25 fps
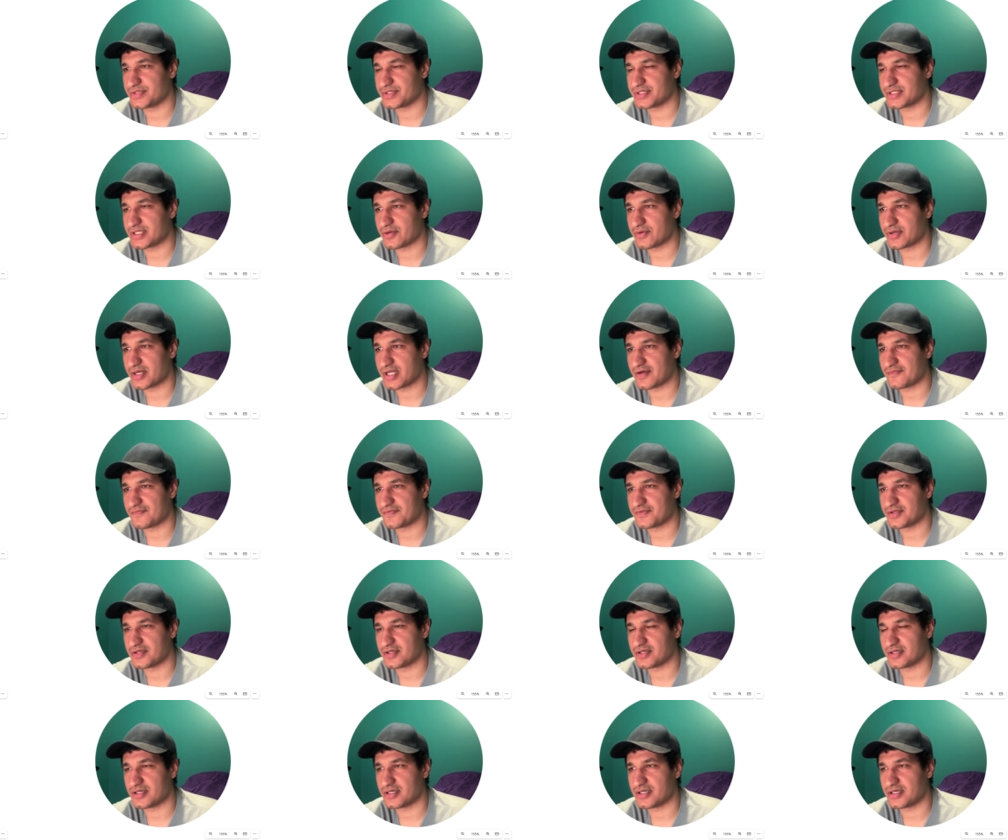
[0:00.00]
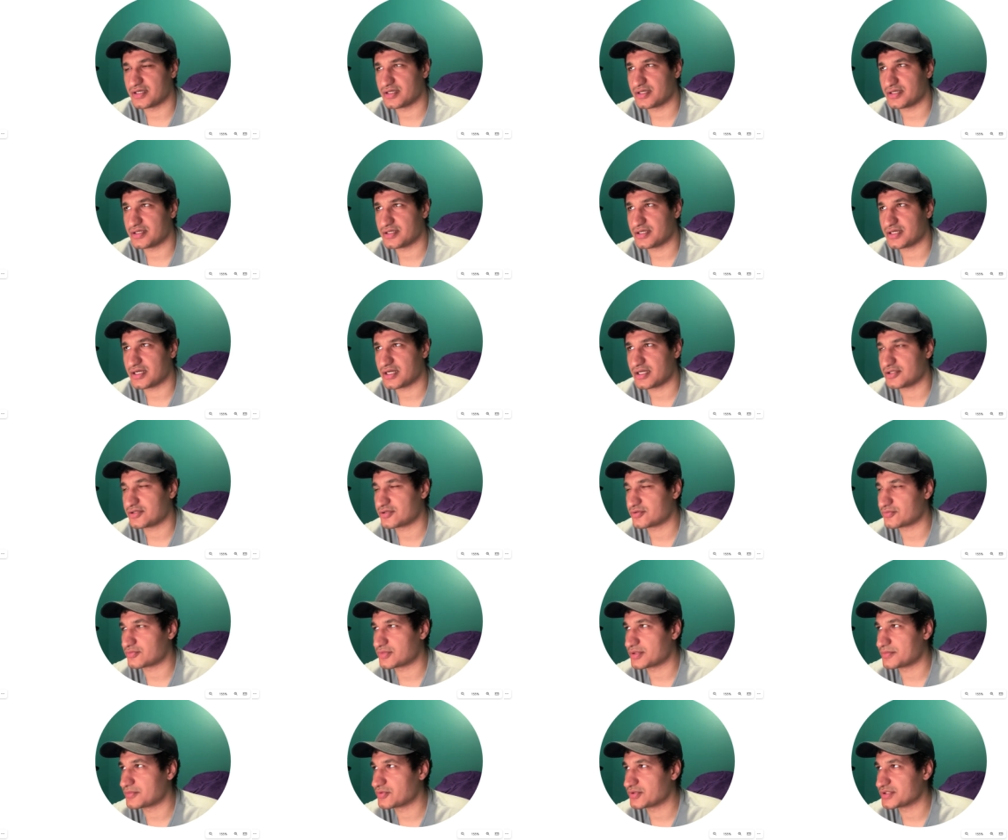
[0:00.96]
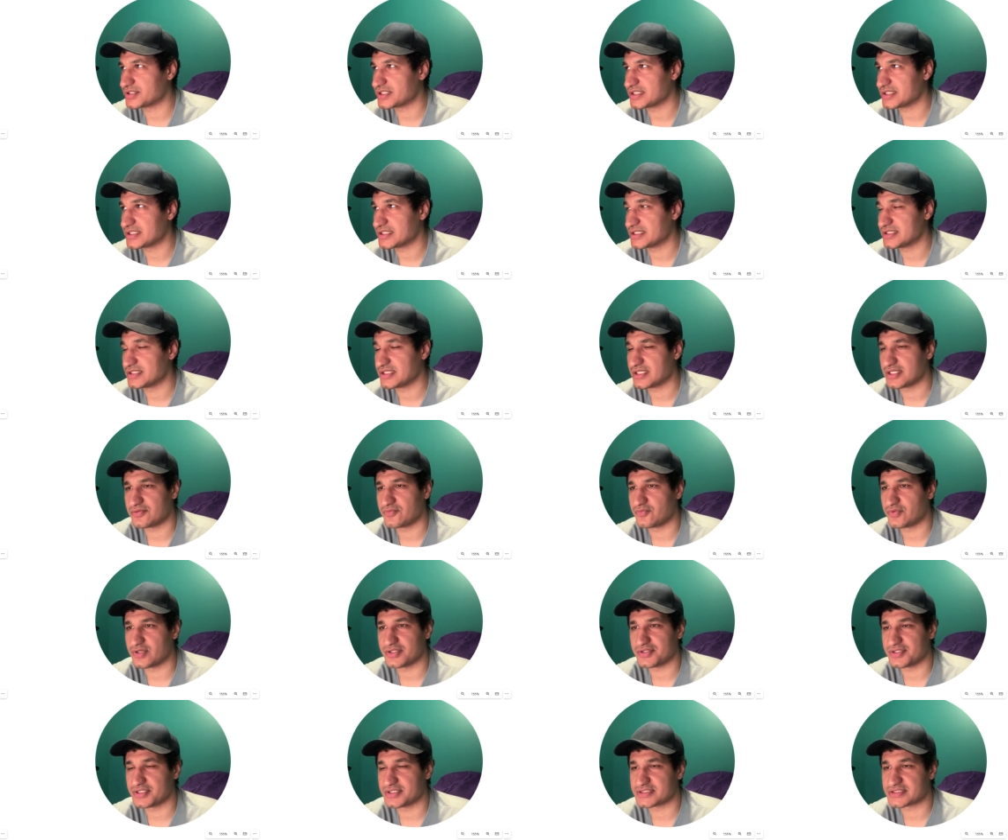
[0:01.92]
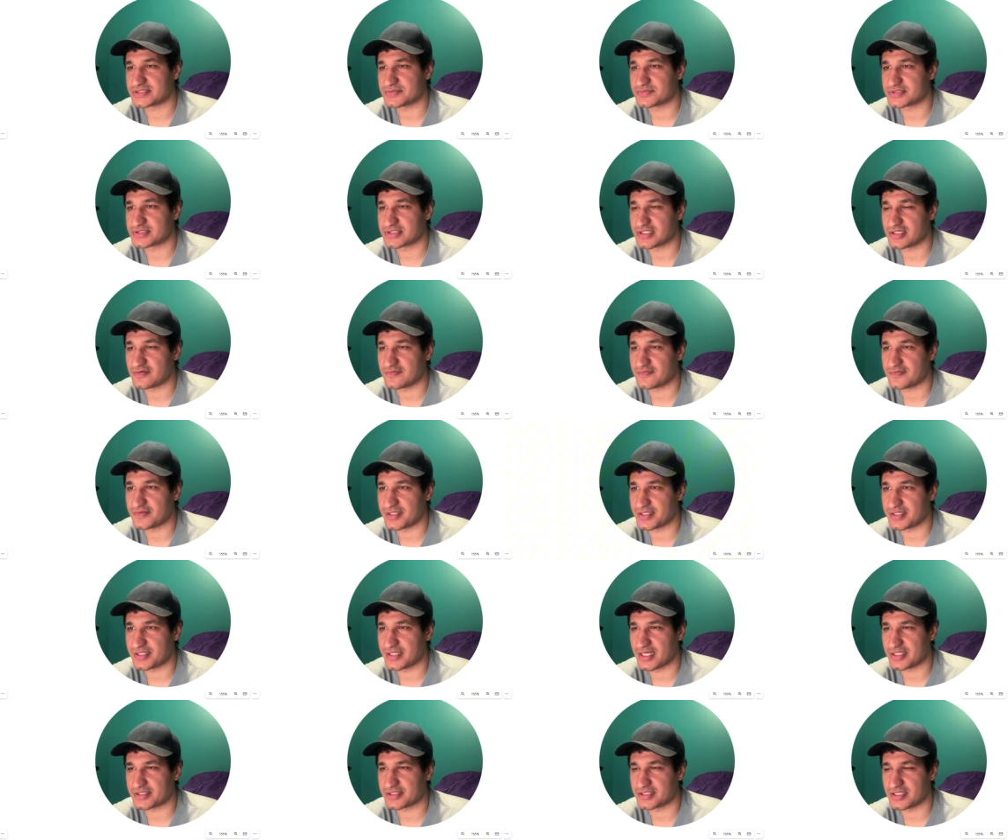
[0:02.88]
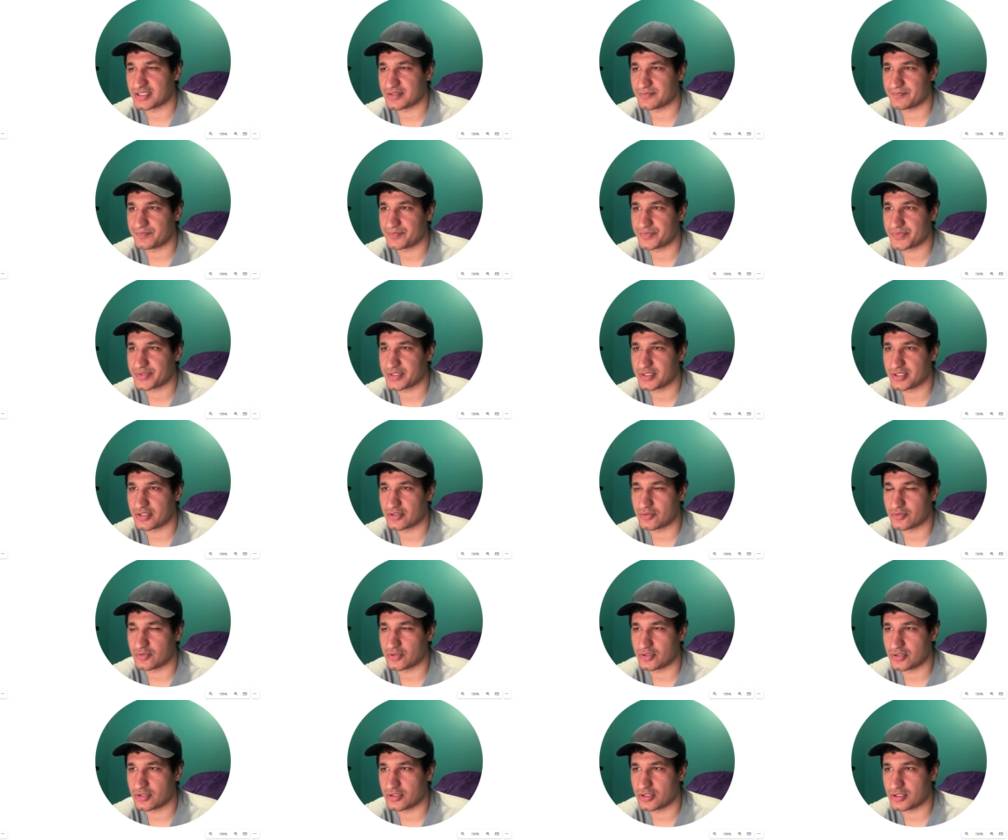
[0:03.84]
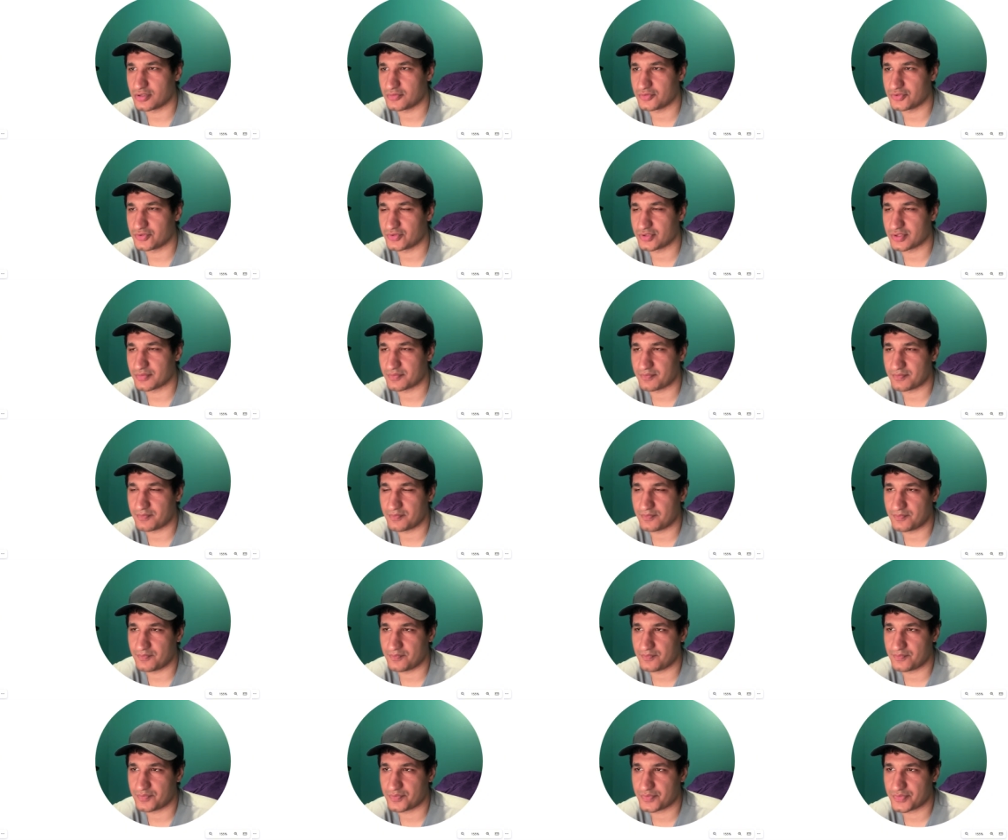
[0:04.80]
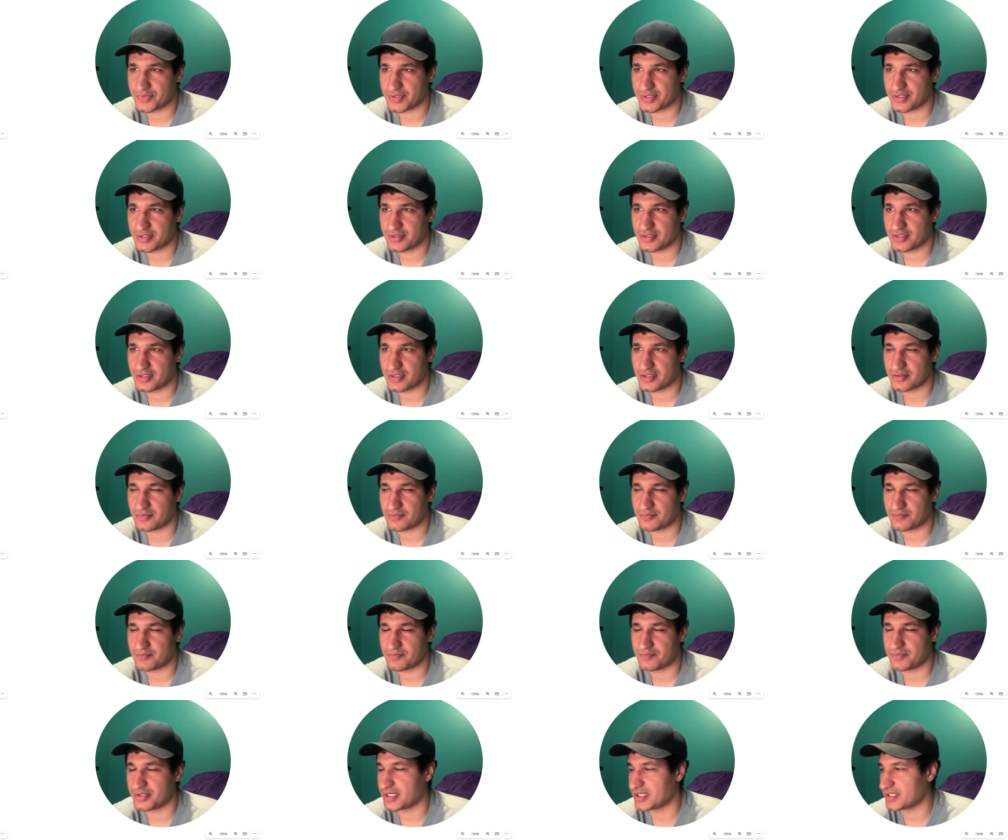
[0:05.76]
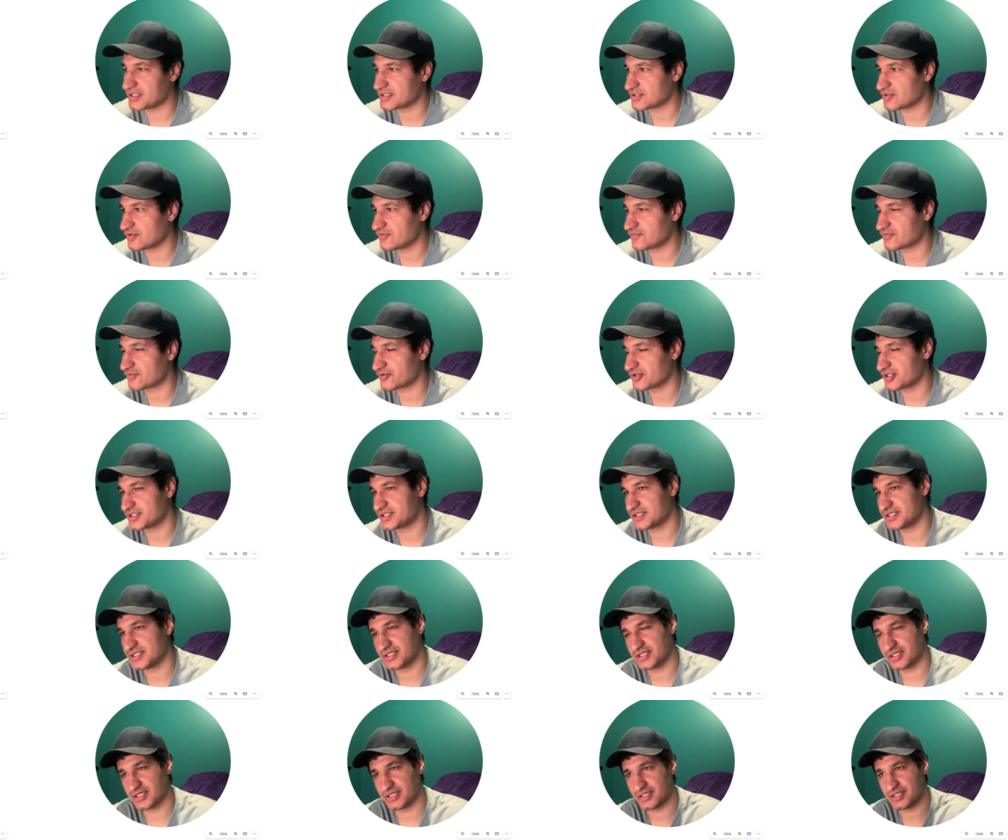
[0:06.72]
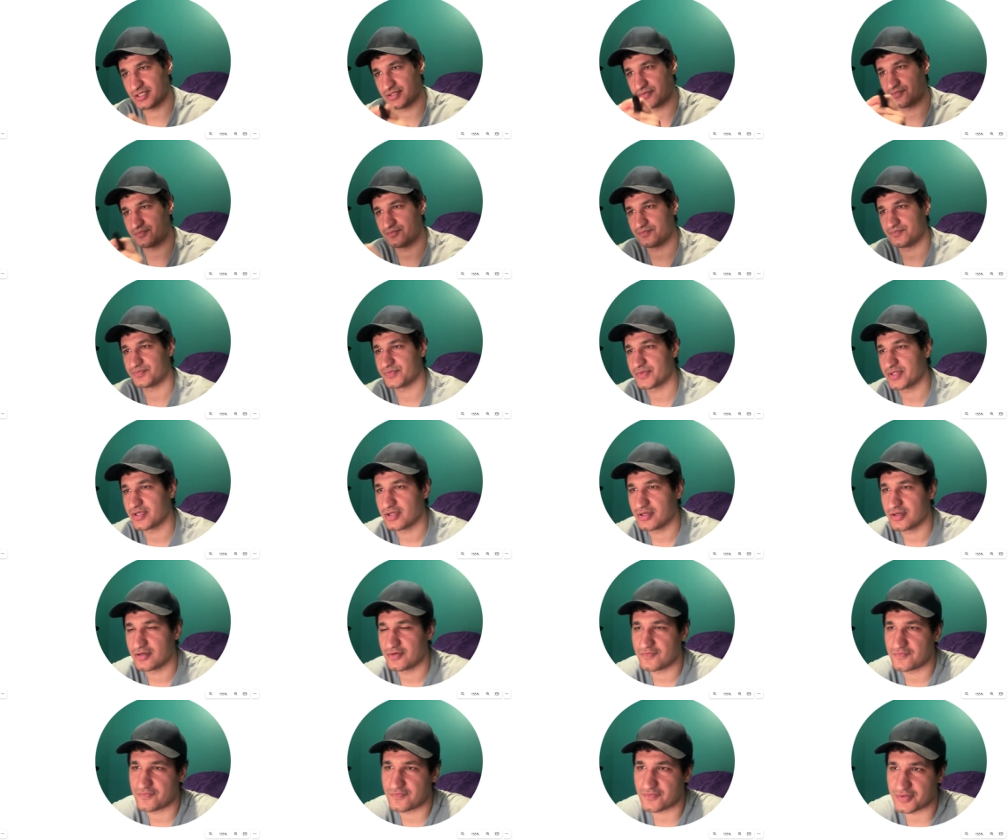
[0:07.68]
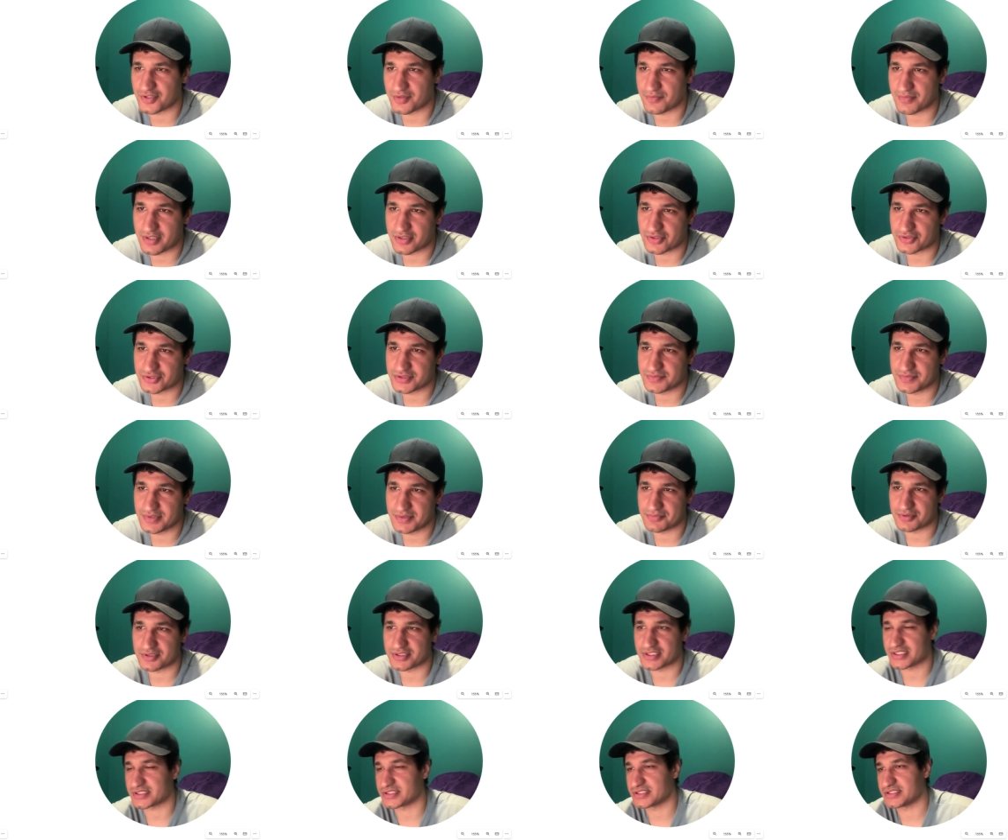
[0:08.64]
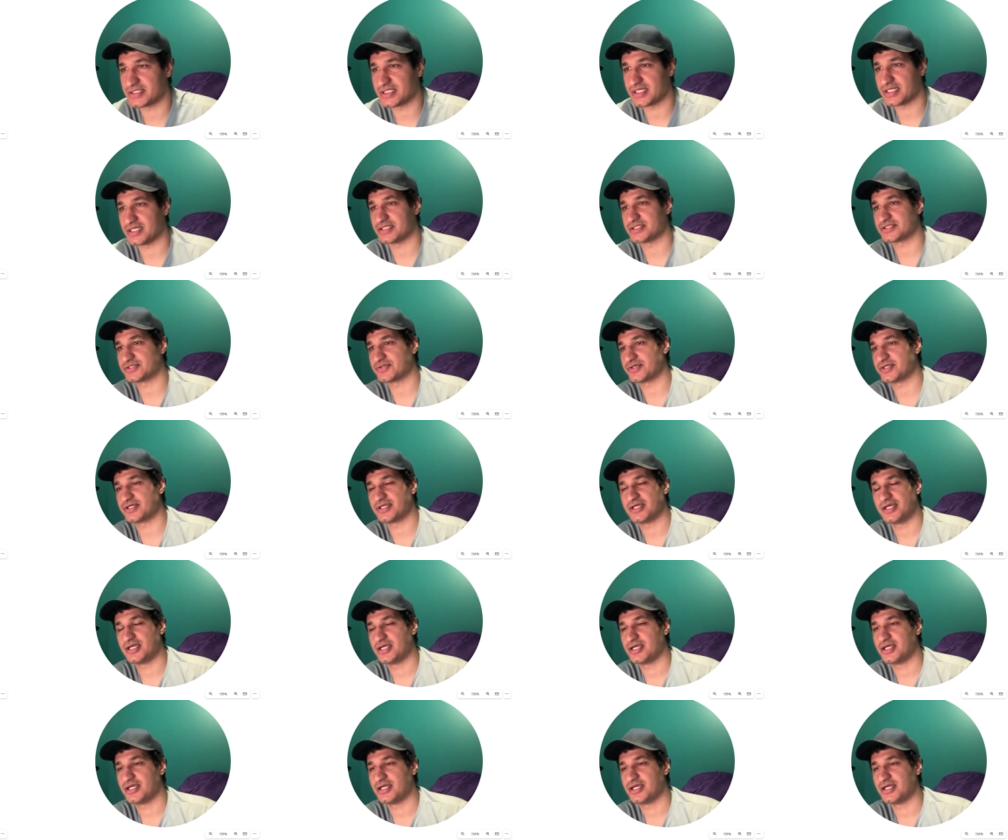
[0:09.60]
they would have to, I don't remember what they did. They welded some stuff, and then they had to, do the paint over it for the metal to be protected, and so on.